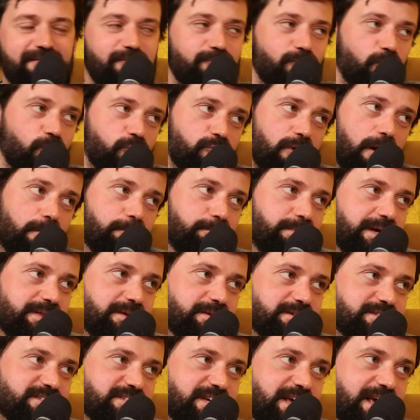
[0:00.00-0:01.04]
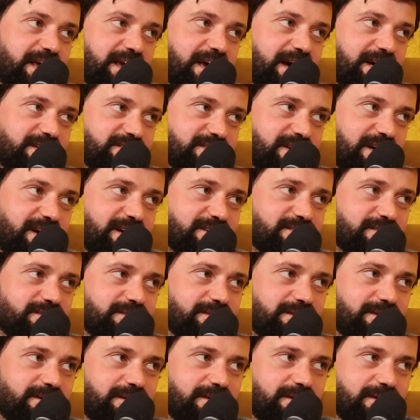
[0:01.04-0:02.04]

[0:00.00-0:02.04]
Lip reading: never more grumpy than seeing gay sex.